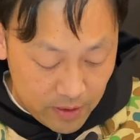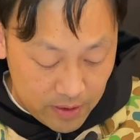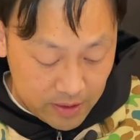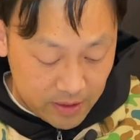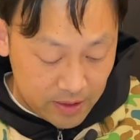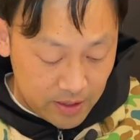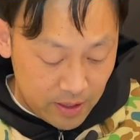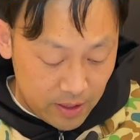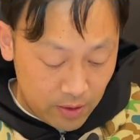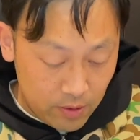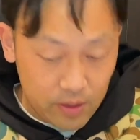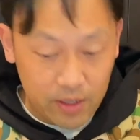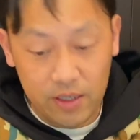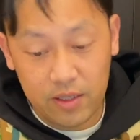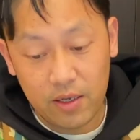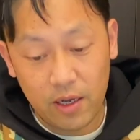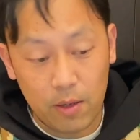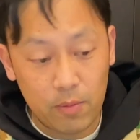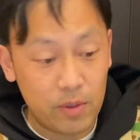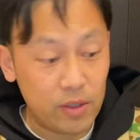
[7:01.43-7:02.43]
It's like, okay,
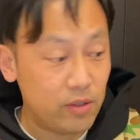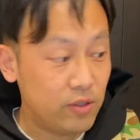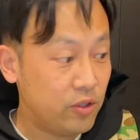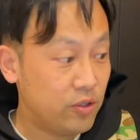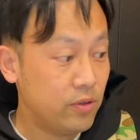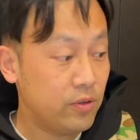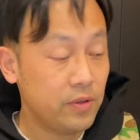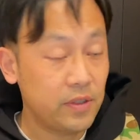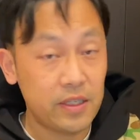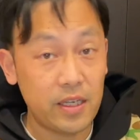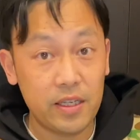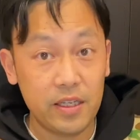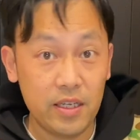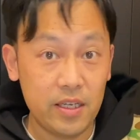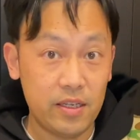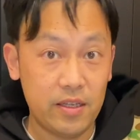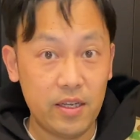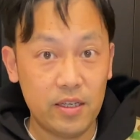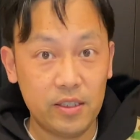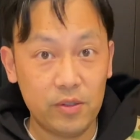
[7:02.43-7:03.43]
how about the Jaw set?
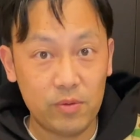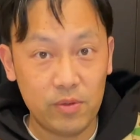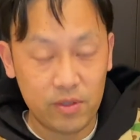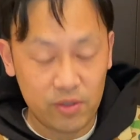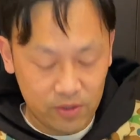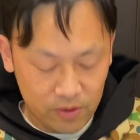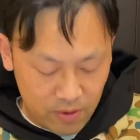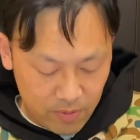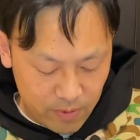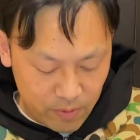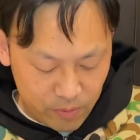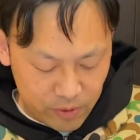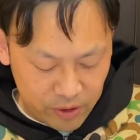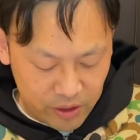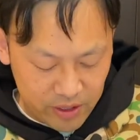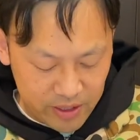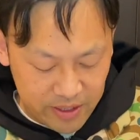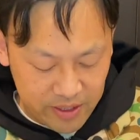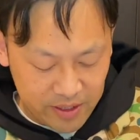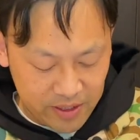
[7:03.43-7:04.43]
Yeah, that's one that's on the wish
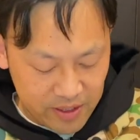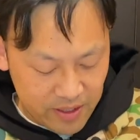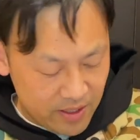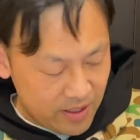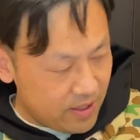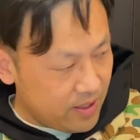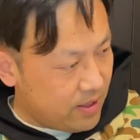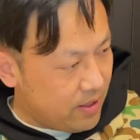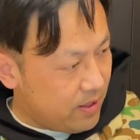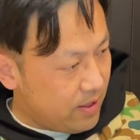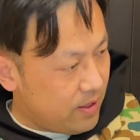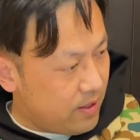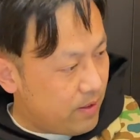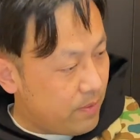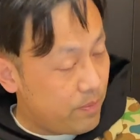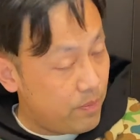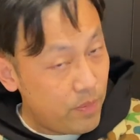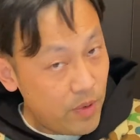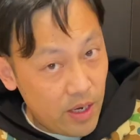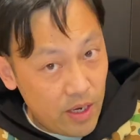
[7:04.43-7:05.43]
list,
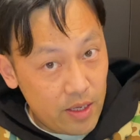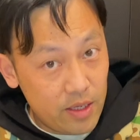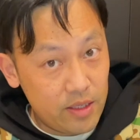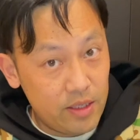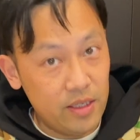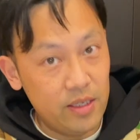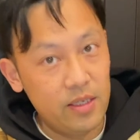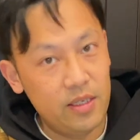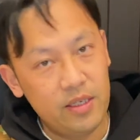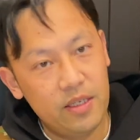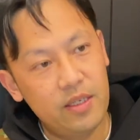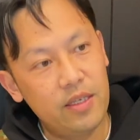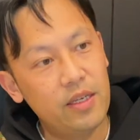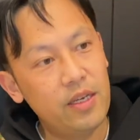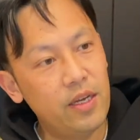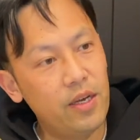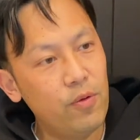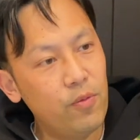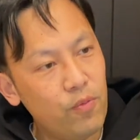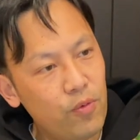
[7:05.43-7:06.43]
but
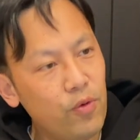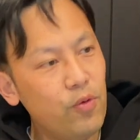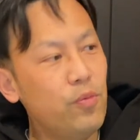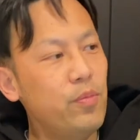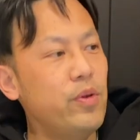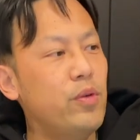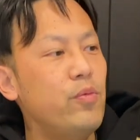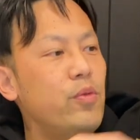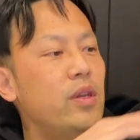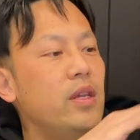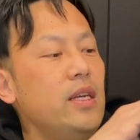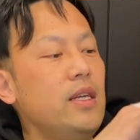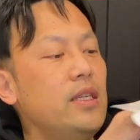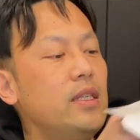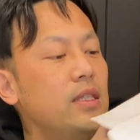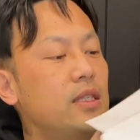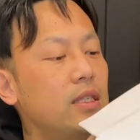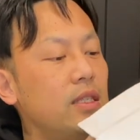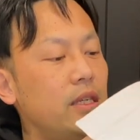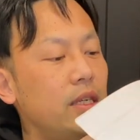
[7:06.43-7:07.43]
it will be
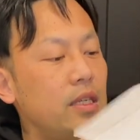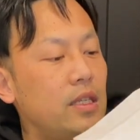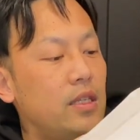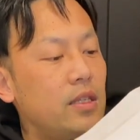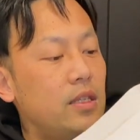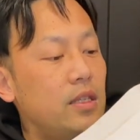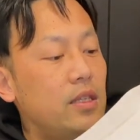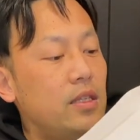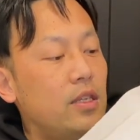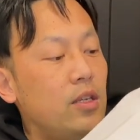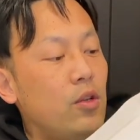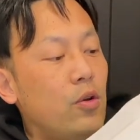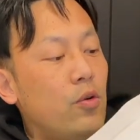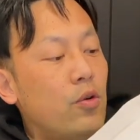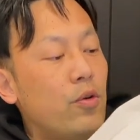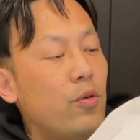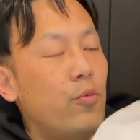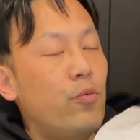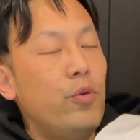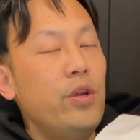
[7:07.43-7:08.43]
released in the
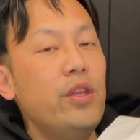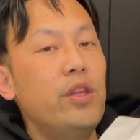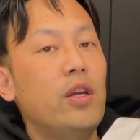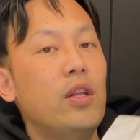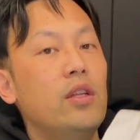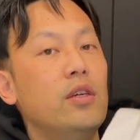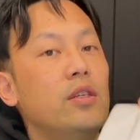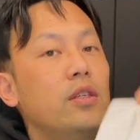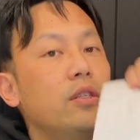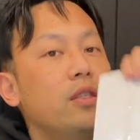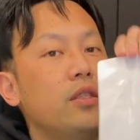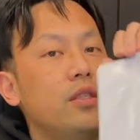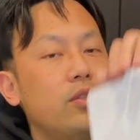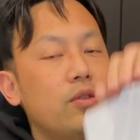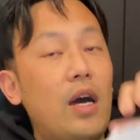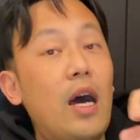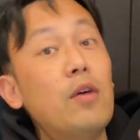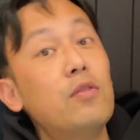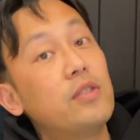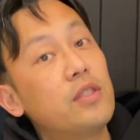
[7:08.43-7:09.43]
local retailers,
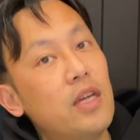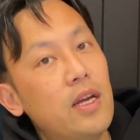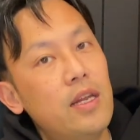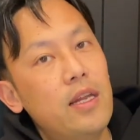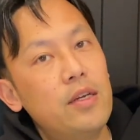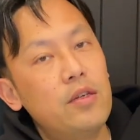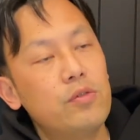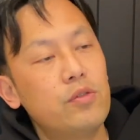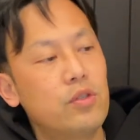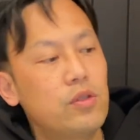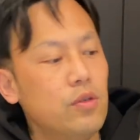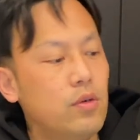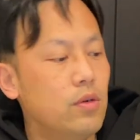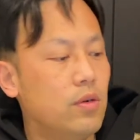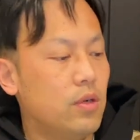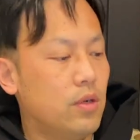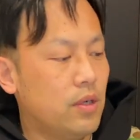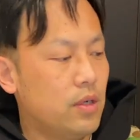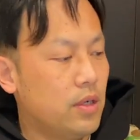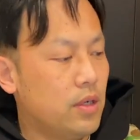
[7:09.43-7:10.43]
so outside Lego store,
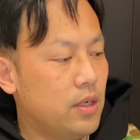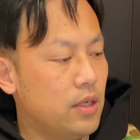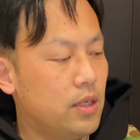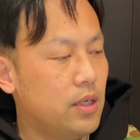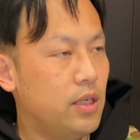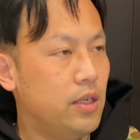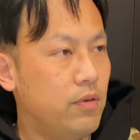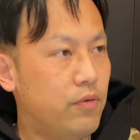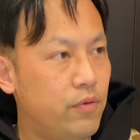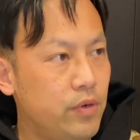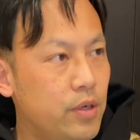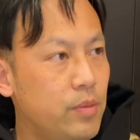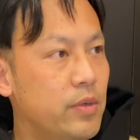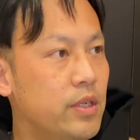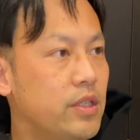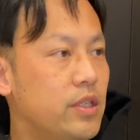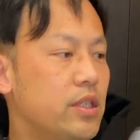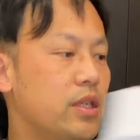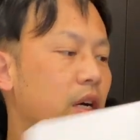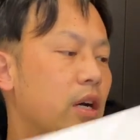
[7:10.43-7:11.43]
in 3
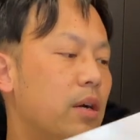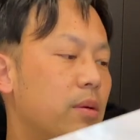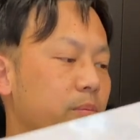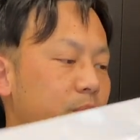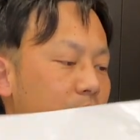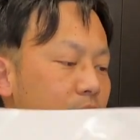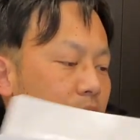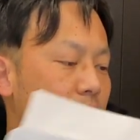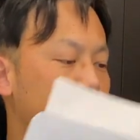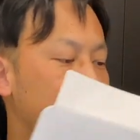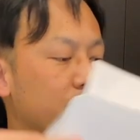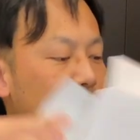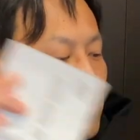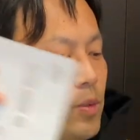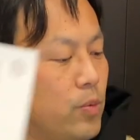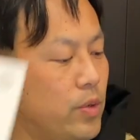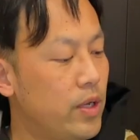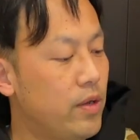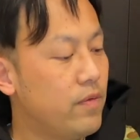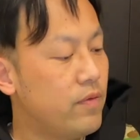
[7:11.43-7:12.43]
months' time. So just
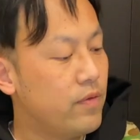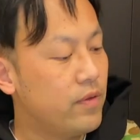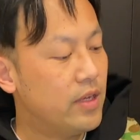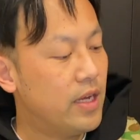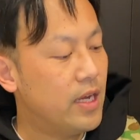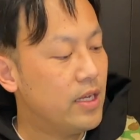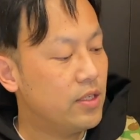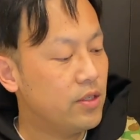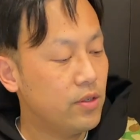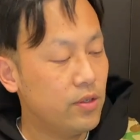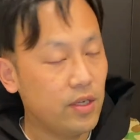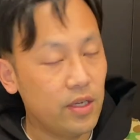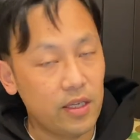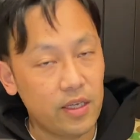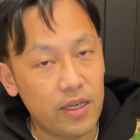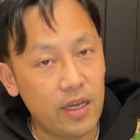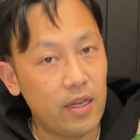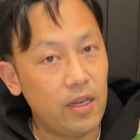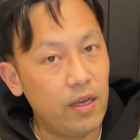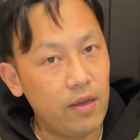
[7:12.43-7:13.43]
waiting for that, so you can
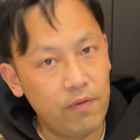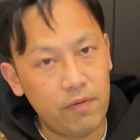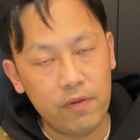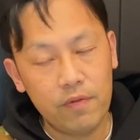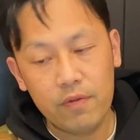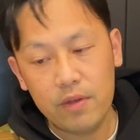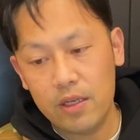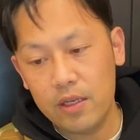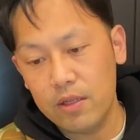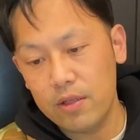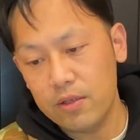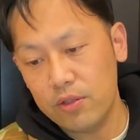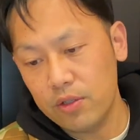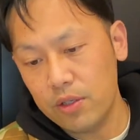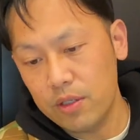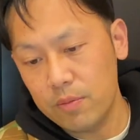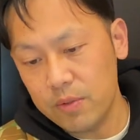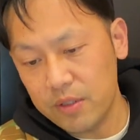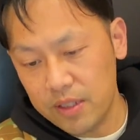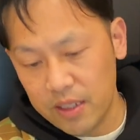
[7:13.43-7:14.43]
get like 15 to
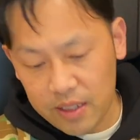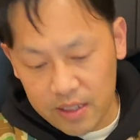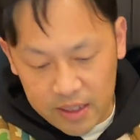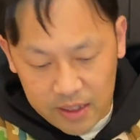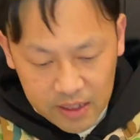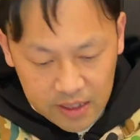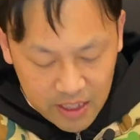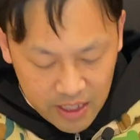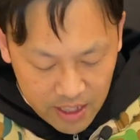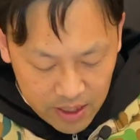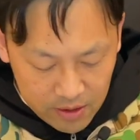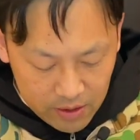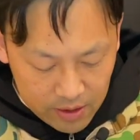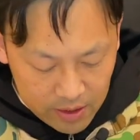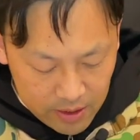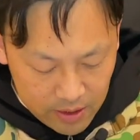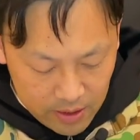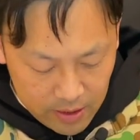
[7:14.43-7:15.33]
20% discount.